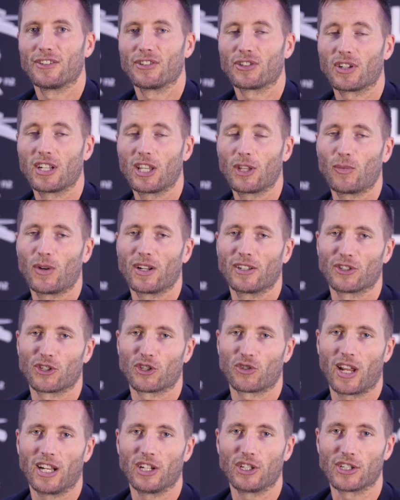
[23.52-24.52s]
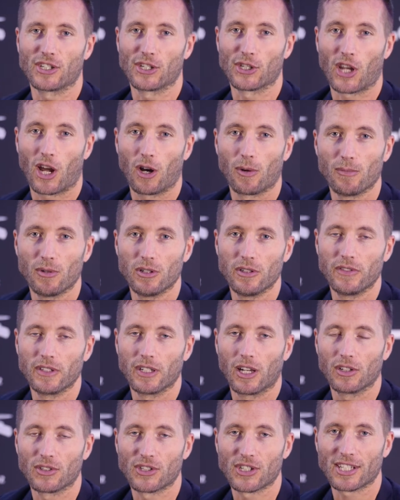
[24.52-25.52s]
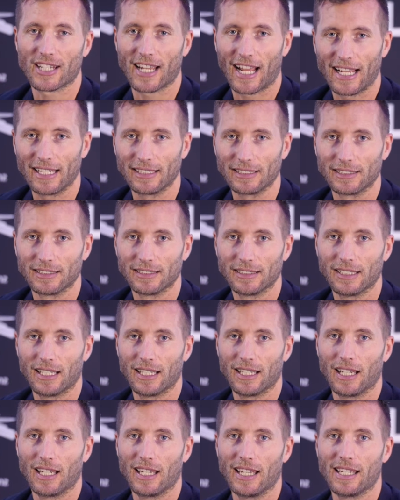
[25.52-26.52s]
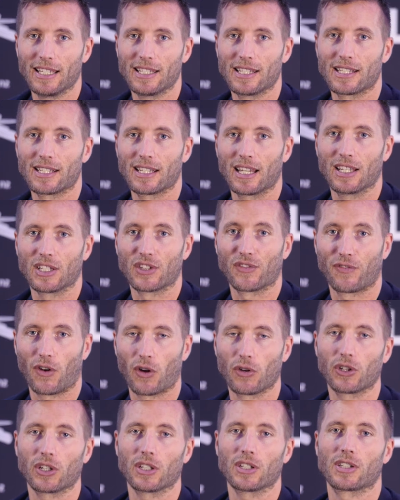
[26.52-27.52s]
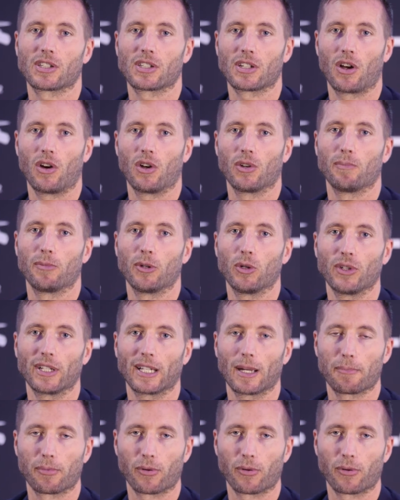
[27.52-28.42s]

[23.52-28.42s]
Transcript: So another one of the strategies that's helped Movio scale uh, is its focus on building a